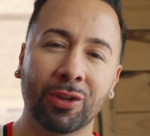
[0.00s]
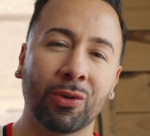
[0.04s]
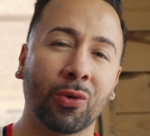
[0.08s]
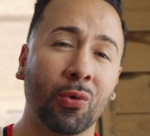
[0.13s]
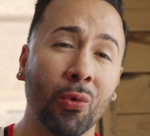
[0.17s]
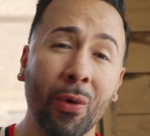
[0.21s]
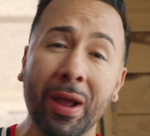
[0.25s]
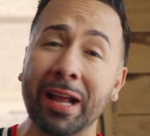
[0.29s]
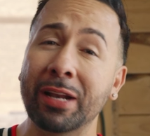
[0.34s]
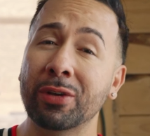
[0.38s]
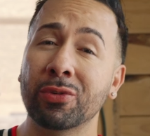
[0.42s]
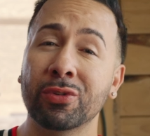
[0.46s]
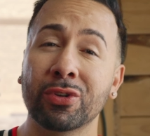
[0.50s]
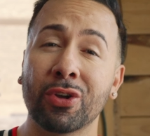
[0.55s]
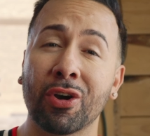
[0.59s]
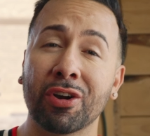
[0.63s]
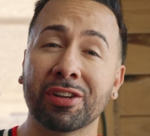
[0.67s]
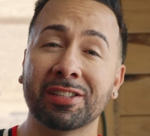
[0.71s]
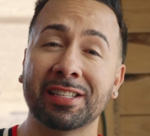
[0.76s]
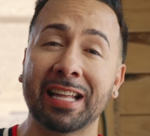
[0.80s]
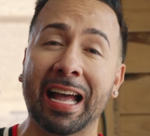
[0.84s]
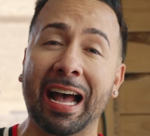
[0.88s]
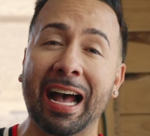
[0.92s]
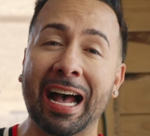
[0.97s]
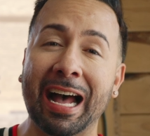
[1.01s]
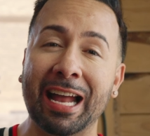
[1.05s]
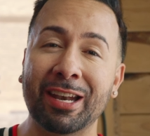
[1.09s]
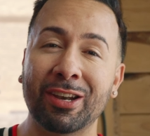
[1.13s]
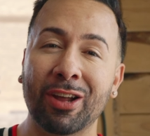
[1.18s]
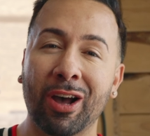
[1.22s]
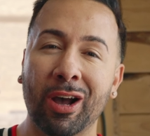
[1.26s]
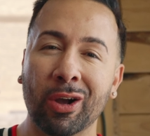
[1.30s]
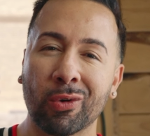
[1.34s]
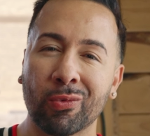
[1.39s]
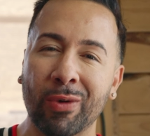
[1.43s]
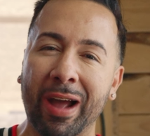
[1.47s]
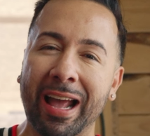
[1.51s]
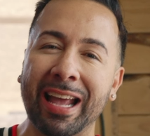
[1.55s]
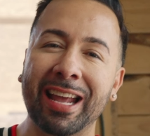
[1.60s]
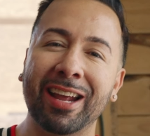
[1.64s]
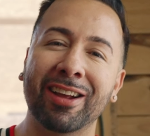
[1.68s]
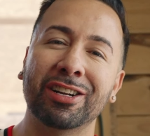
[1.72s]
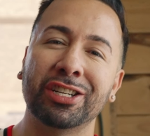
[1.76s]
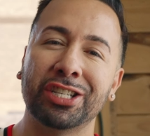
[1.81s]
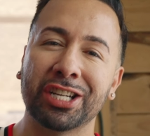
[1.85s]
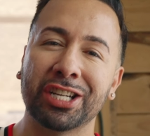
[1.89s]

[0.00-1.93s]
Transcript: Great New York style hot dog right here in